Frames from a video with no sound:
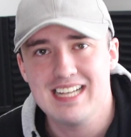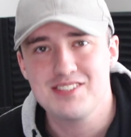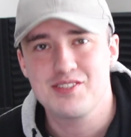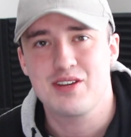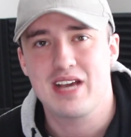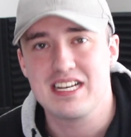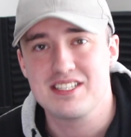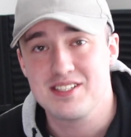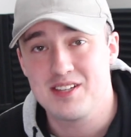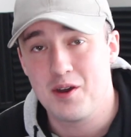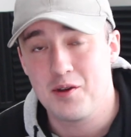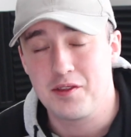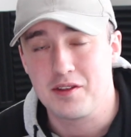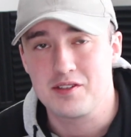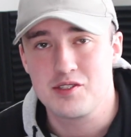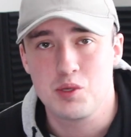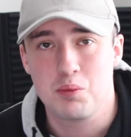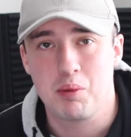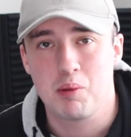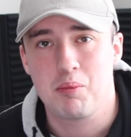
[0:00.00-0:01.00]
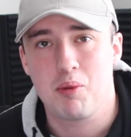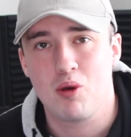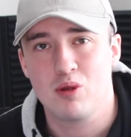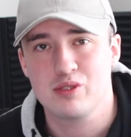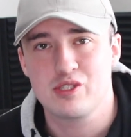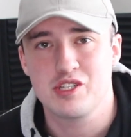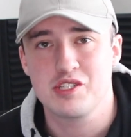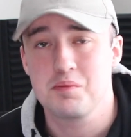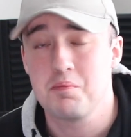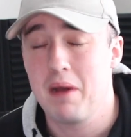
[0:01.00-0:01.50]
As you guys know, the Super Bowl
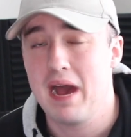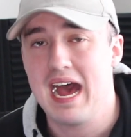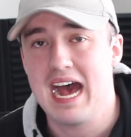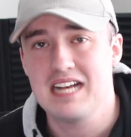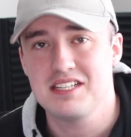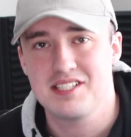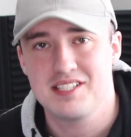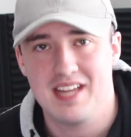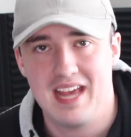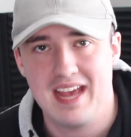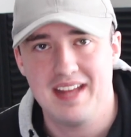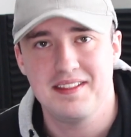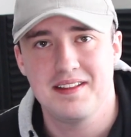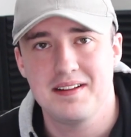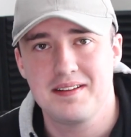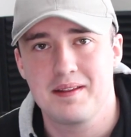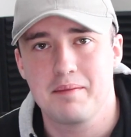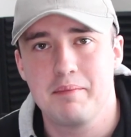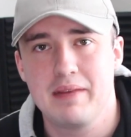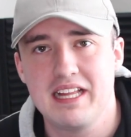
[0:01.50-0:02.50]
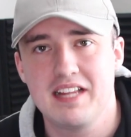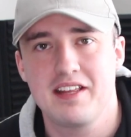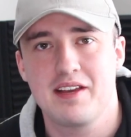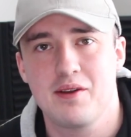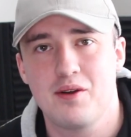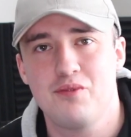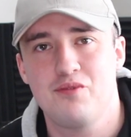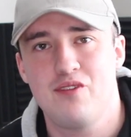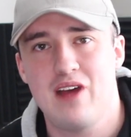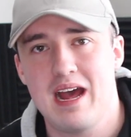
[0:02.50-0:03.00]
just passed and the
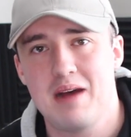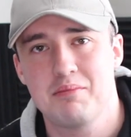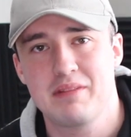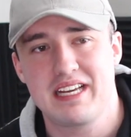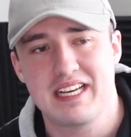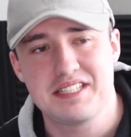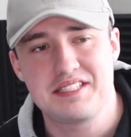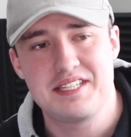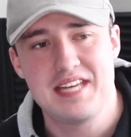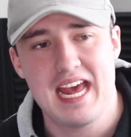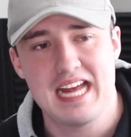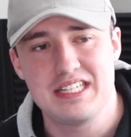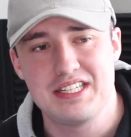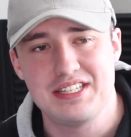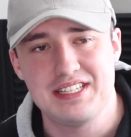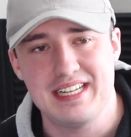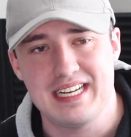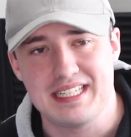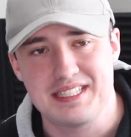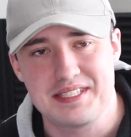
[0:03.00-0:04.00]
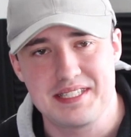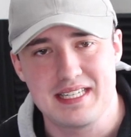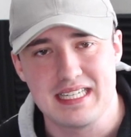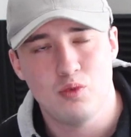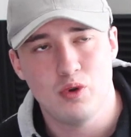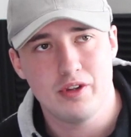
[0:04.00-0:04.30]
D'Amelio family attended it.